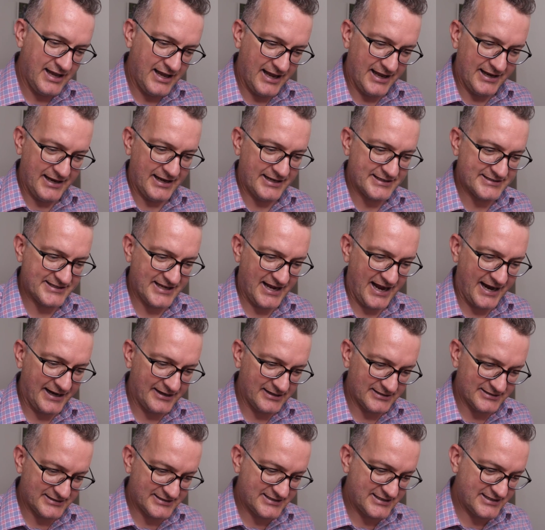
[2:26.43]
And as the
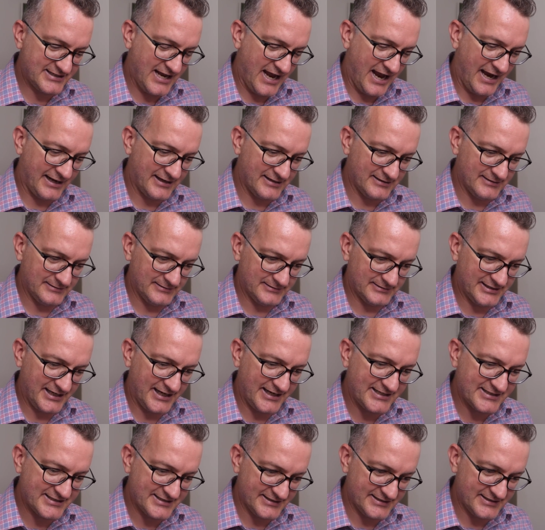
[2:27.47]
handle
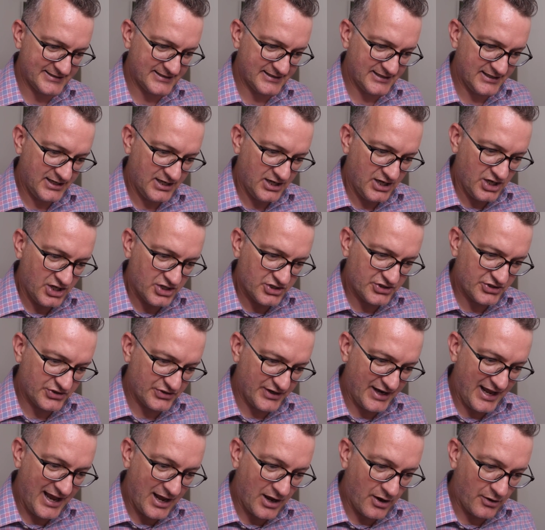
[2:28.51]
takes it. So
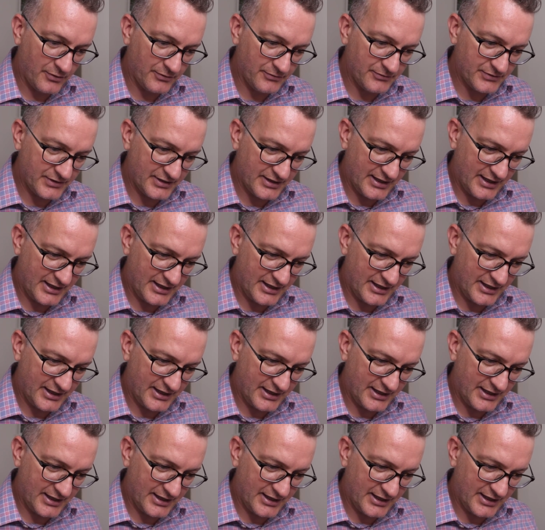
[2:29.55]
now,